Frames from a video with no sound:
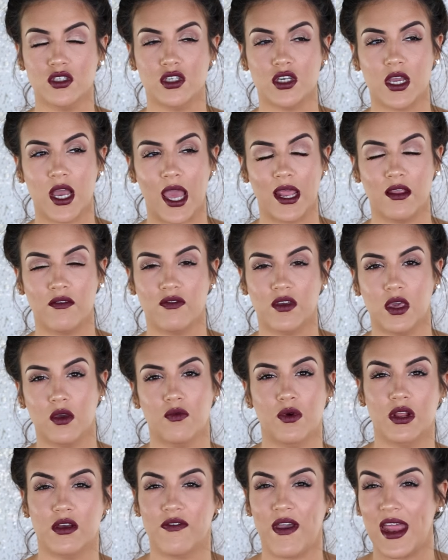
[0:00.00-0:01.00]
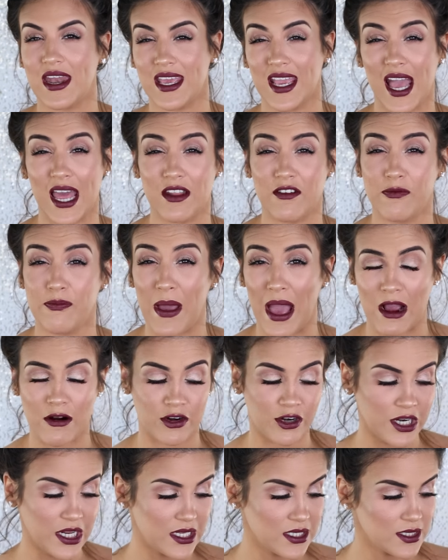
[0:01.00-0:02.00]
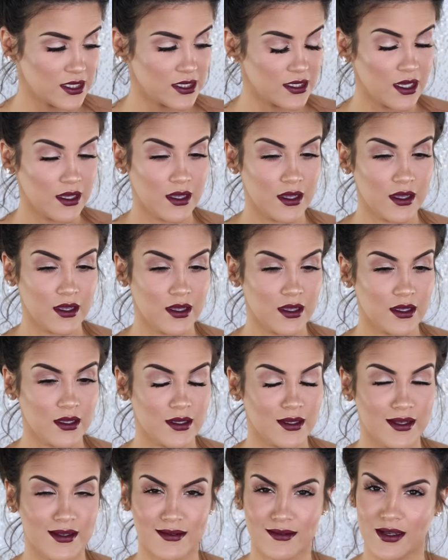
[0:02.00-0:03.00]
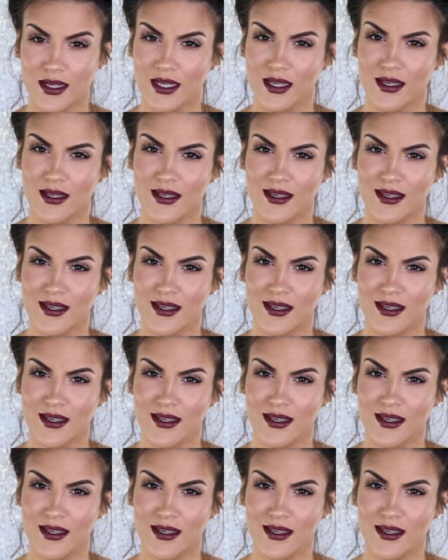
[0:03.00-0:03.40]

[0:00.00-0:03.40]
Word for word: to kind of get rid of any kind of powderiness. What?